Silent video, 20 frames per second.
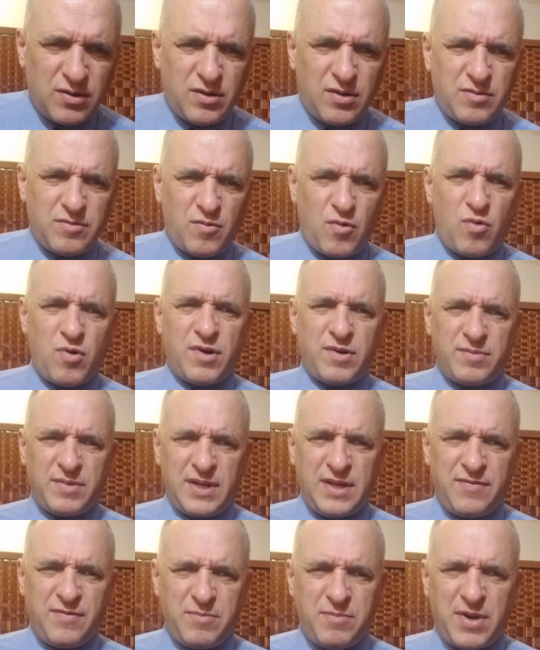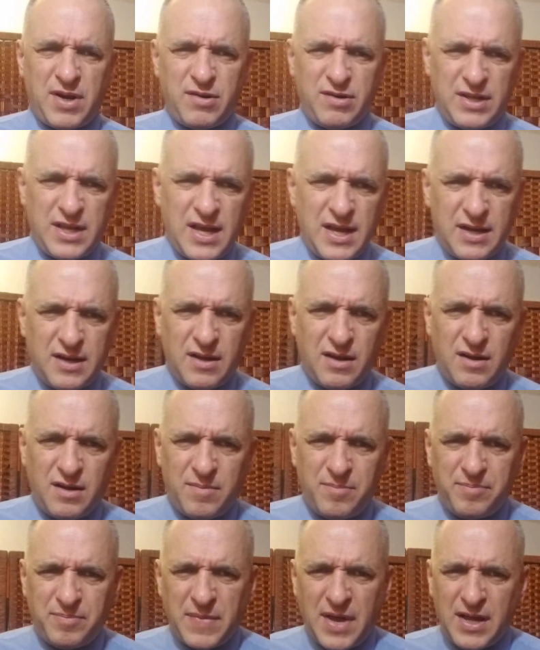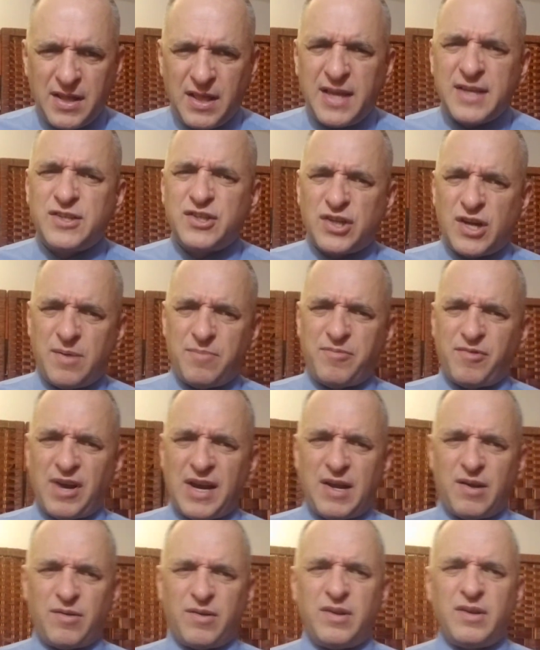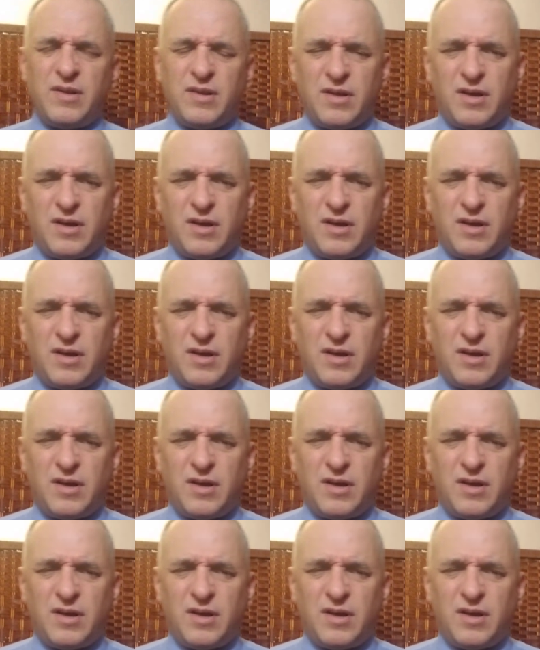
or even better yet, I like John Brown.